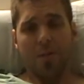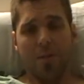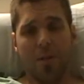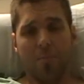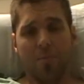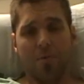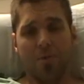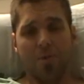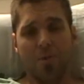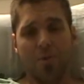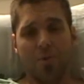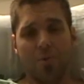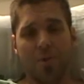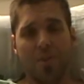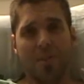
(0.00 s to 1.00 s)
Number
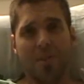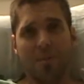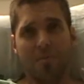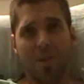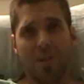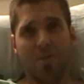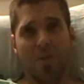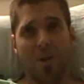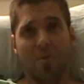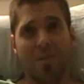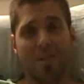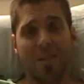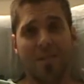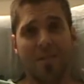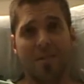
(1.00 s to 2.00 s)
2 is to make sure I
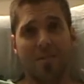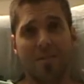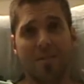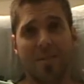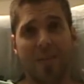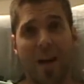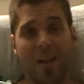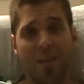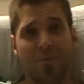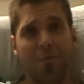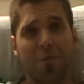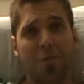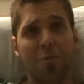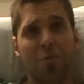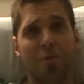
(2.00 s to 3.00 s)
was on solid
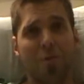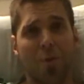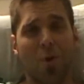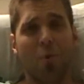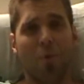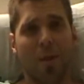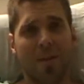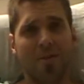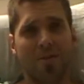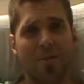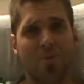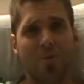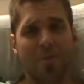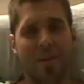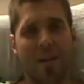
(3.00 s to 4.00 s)
foods, low
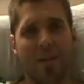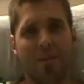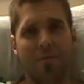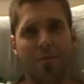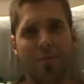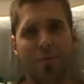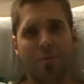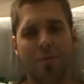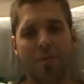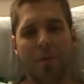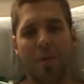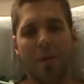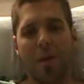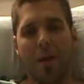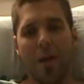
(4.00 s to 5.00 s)
residue solid foods.
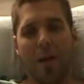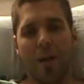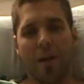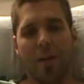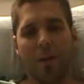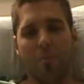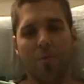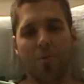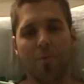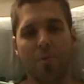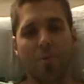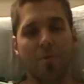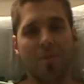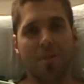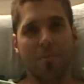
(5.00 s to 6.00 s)
And number
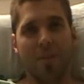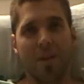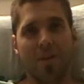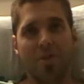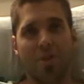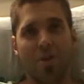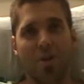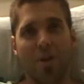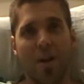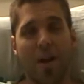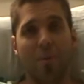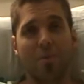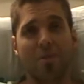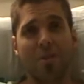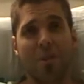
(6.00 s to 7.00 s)
3 was to make sure
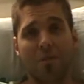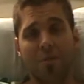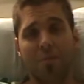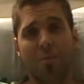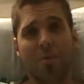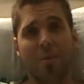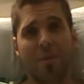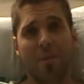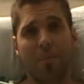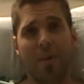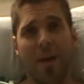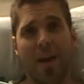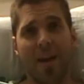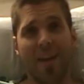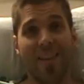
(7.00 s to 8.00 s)
I was comfortable with the
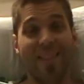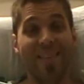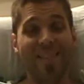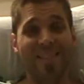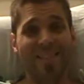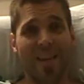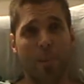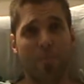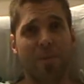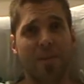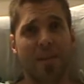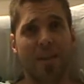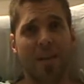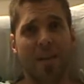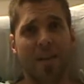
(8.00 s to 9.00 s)
bag, at least
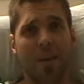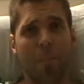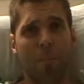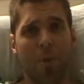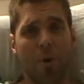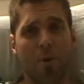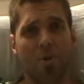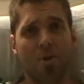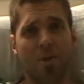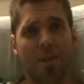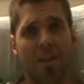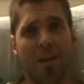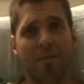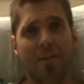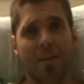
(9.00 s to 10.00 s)
emptying it and
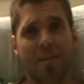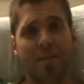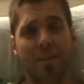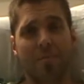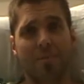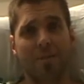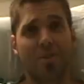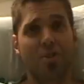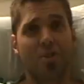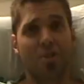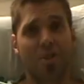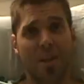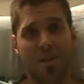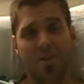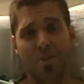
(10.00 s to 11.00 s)
partially having attempted to
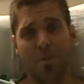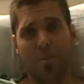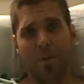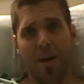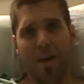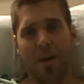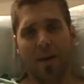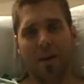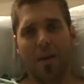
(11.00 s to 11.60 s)
change the bag.